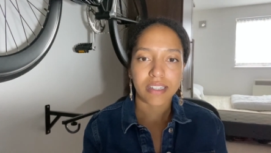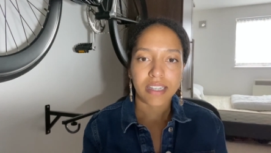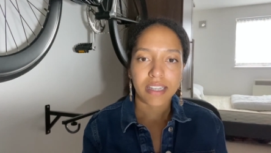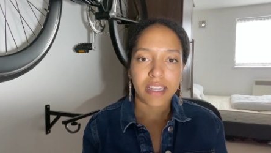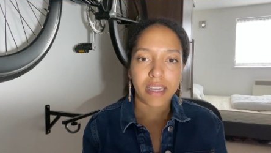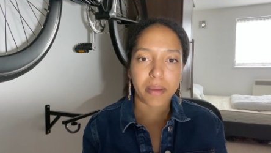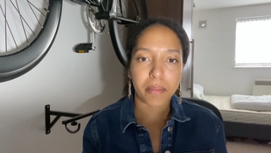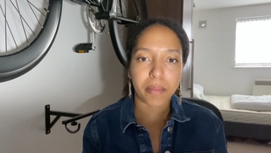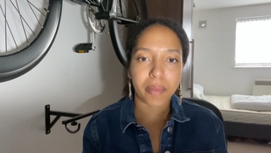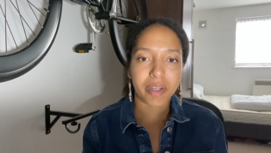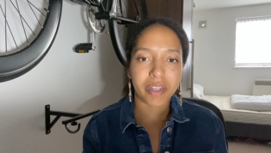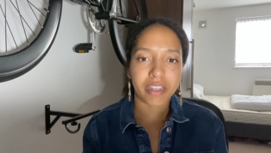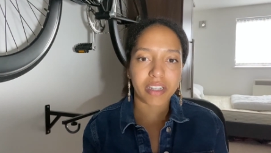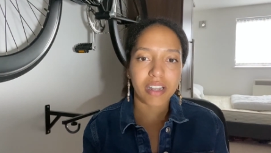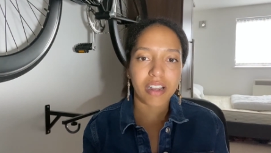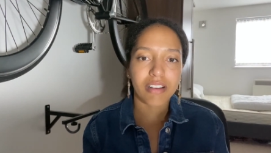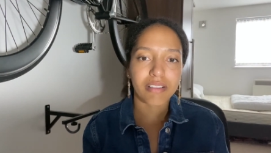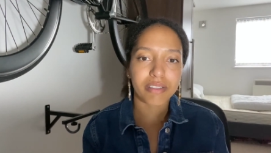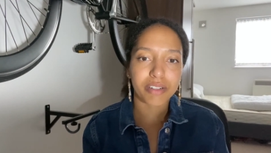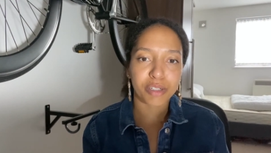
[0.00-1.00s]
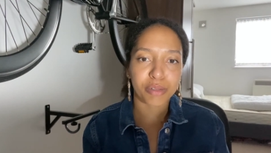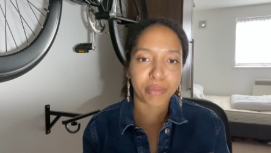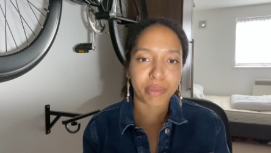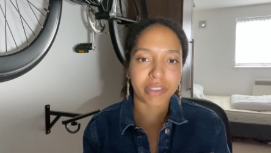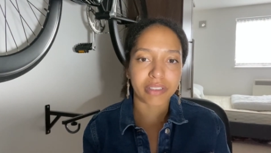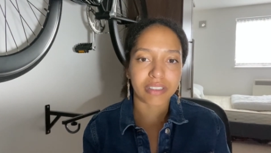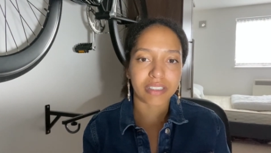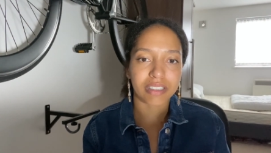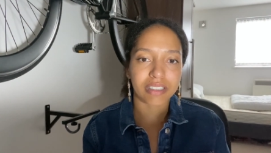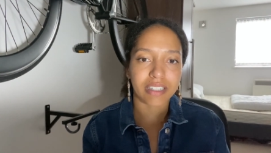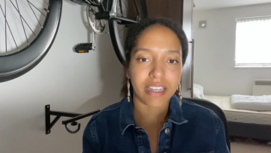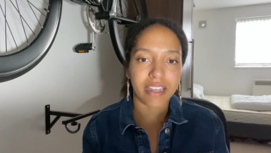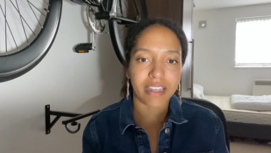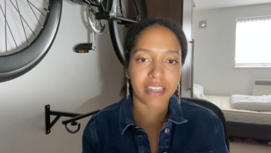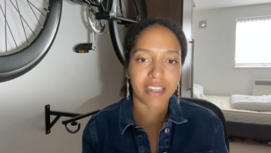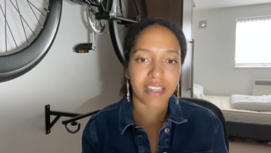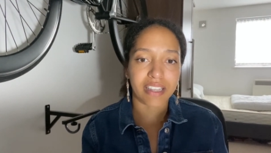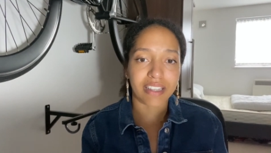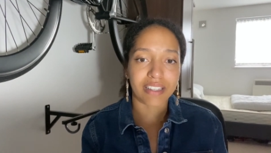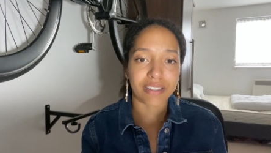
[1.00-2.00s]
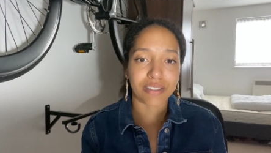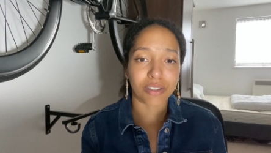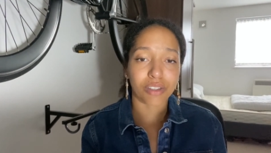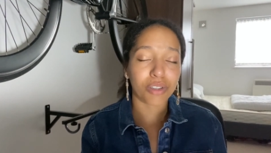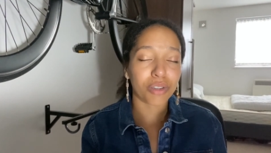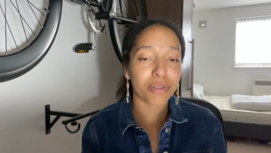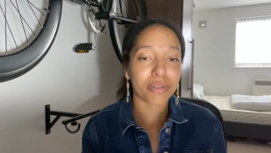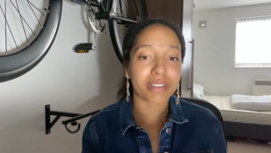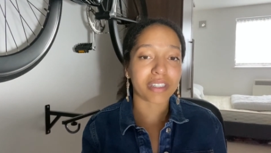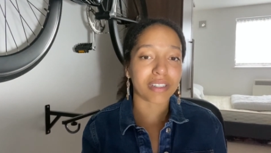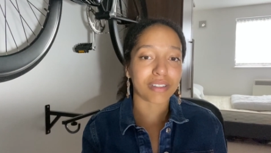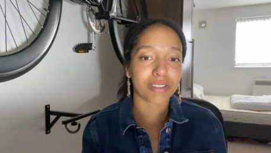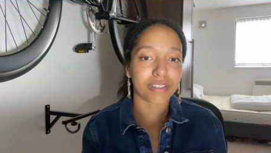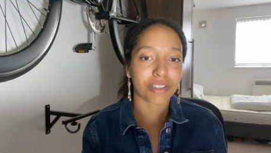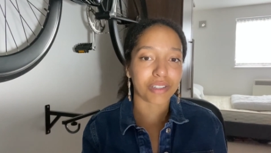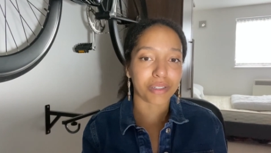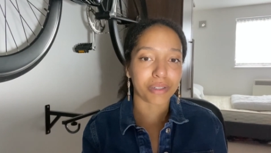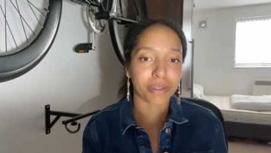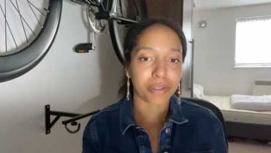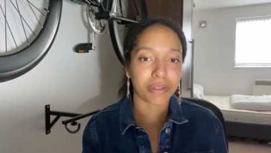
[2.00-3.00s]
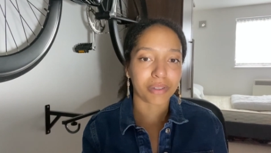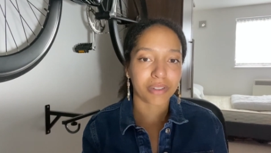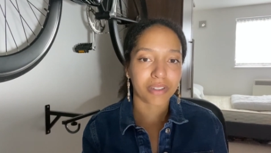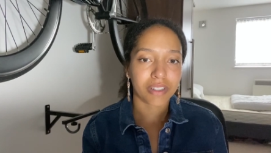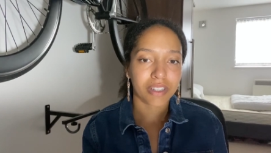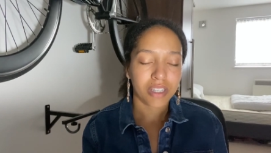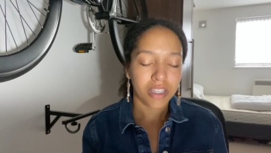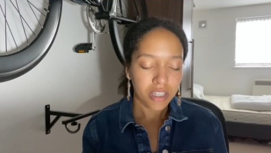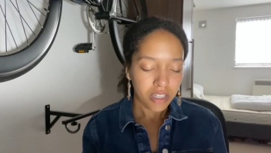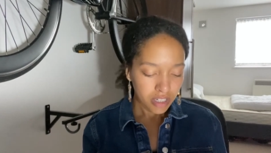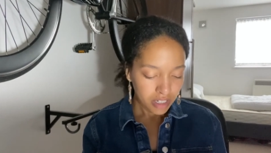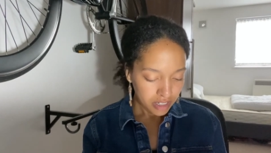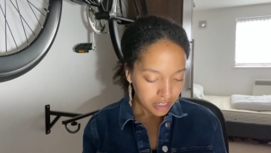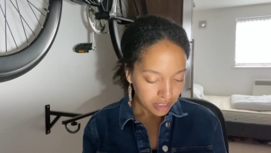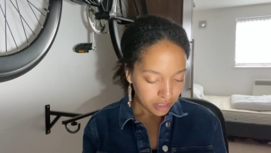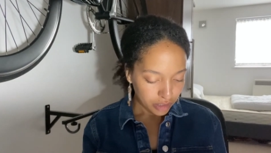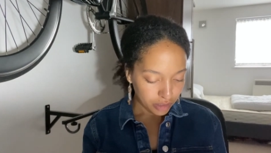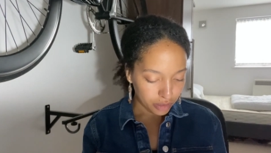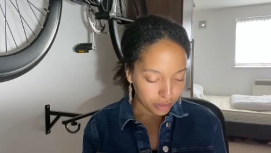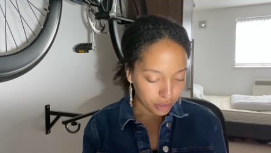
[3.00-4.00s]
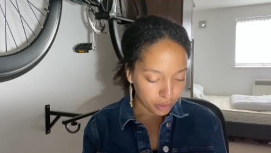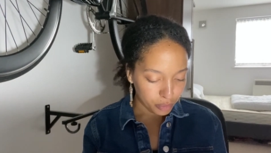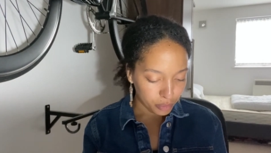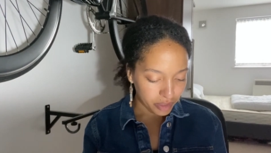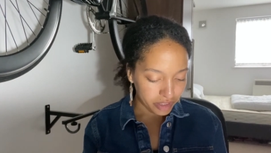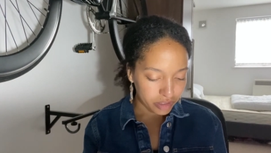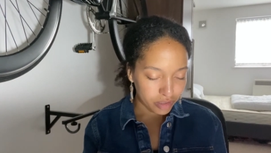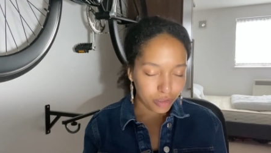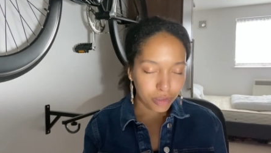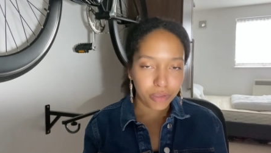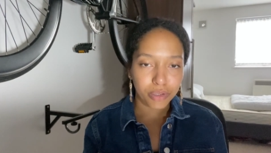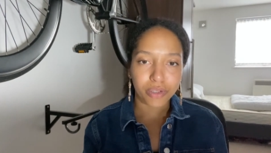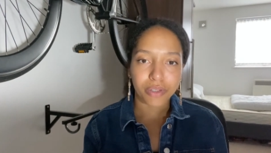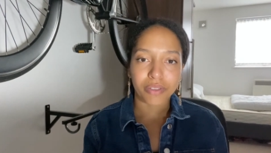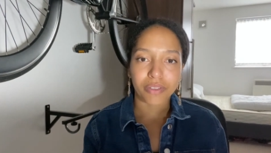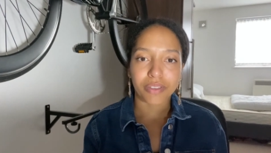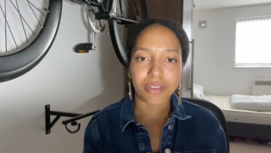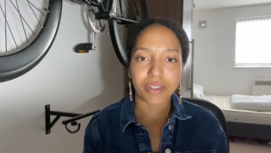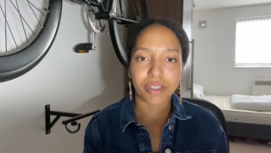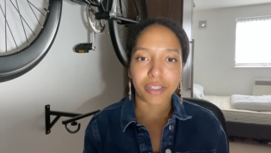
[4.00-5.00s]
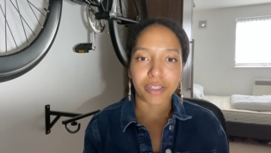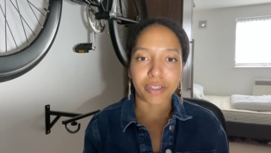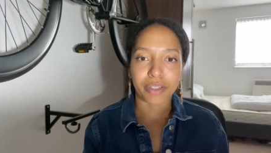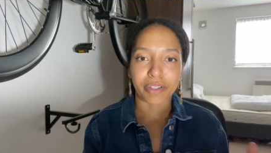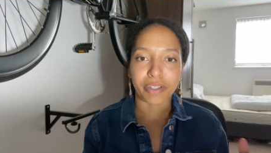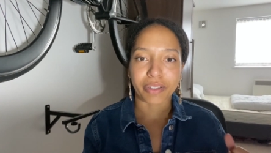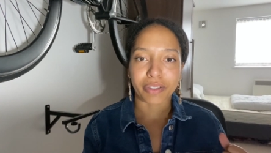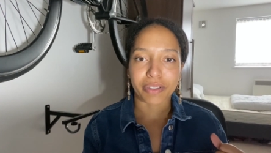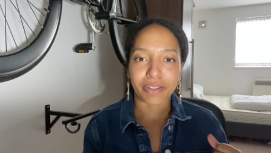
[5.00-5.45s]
and my encouragement today is use it too. We're taught the